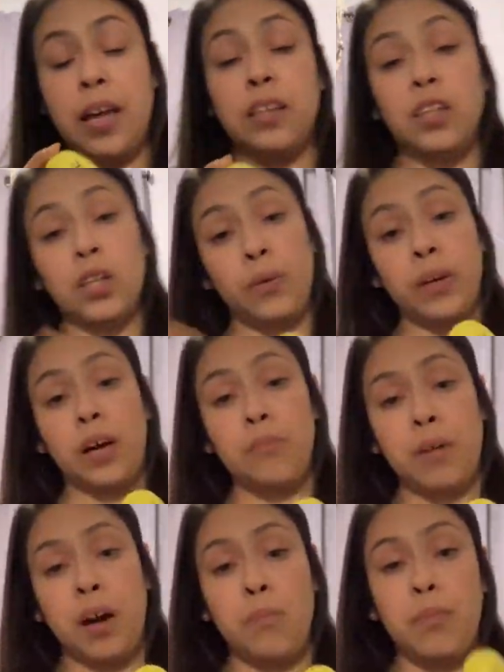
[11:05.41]
So they will
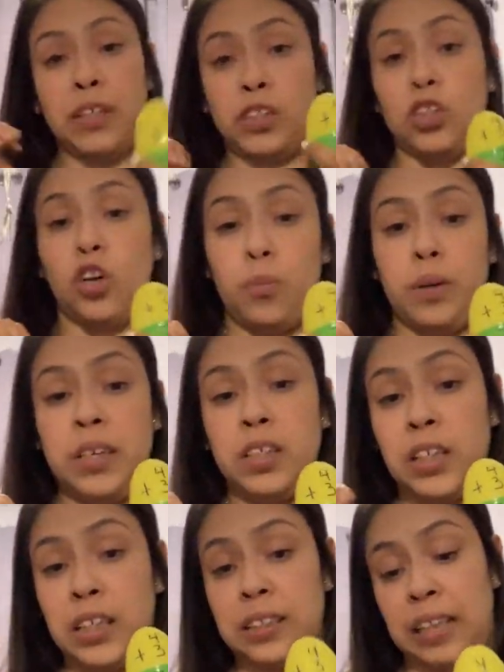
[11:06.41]
come up and show me
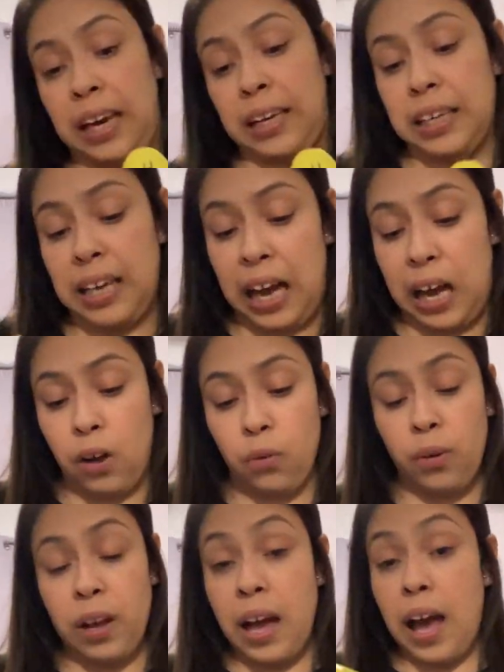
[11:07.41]
exactly how